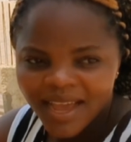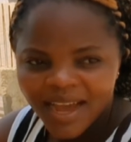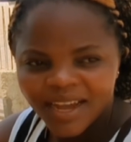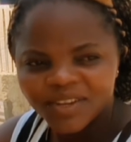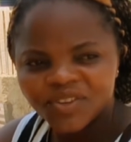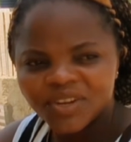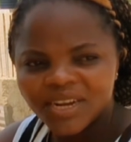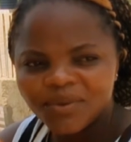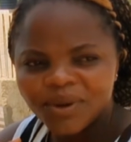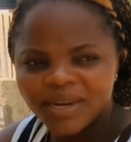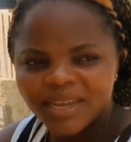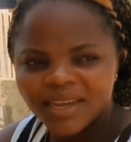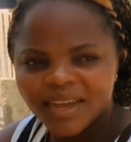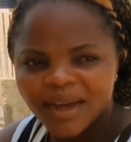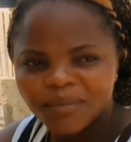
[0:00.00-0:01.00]
And usually when
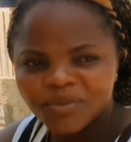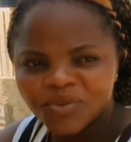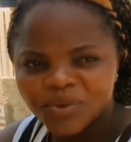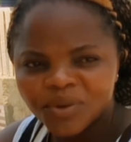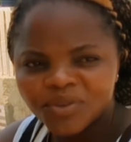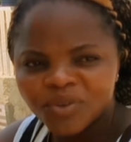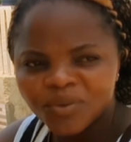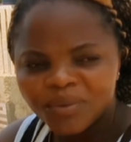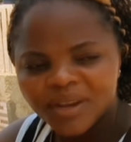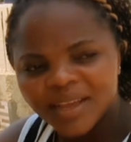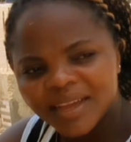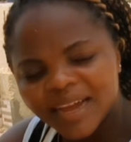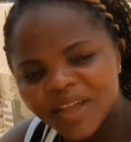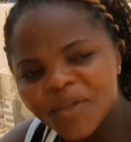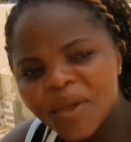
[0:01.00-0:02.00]
they come to us, they'll be
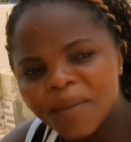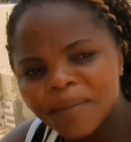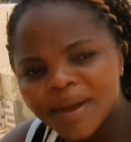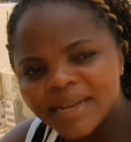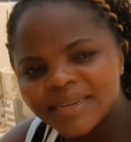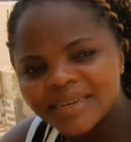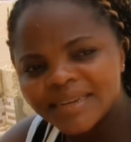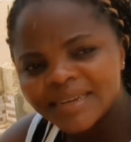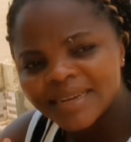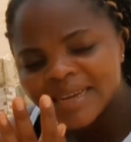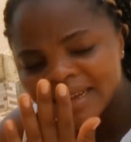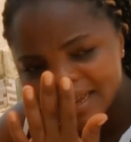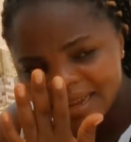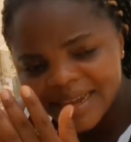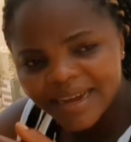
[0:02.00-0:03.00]
like, can you imagine
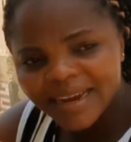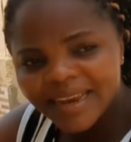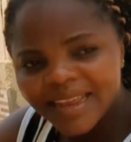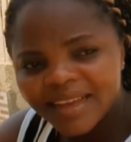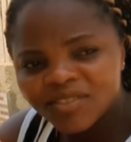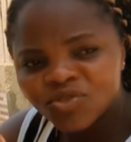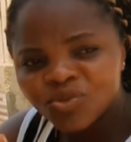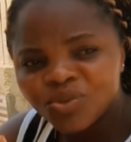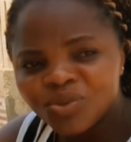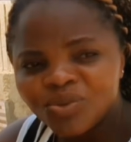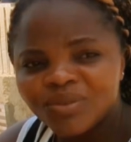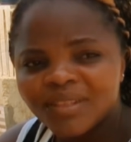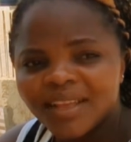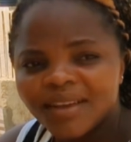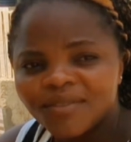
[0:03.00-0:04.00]
Ghanaians who
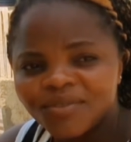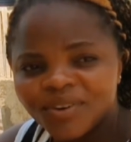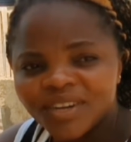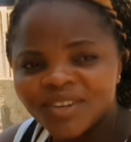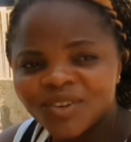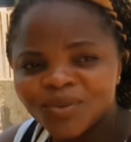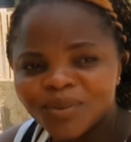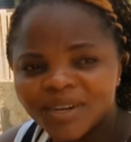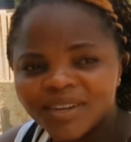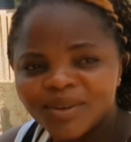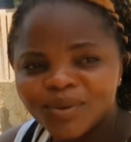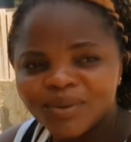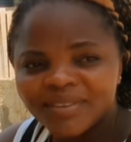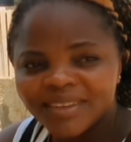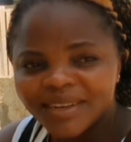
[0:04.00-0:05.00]
use like fresh
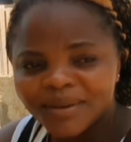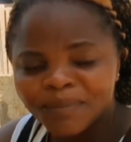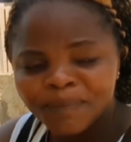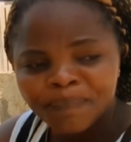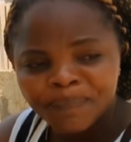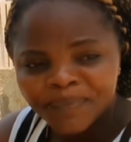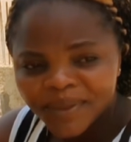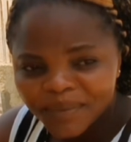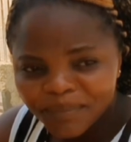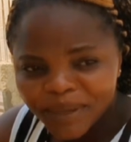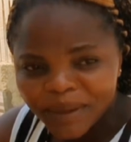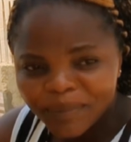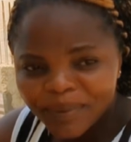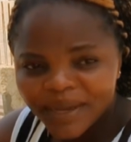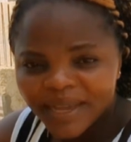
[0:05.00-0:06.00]
tomatoes and
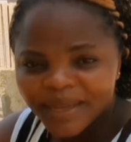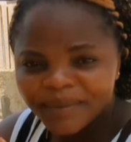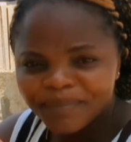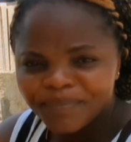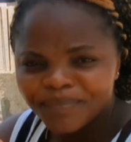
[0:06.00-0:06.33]
pepper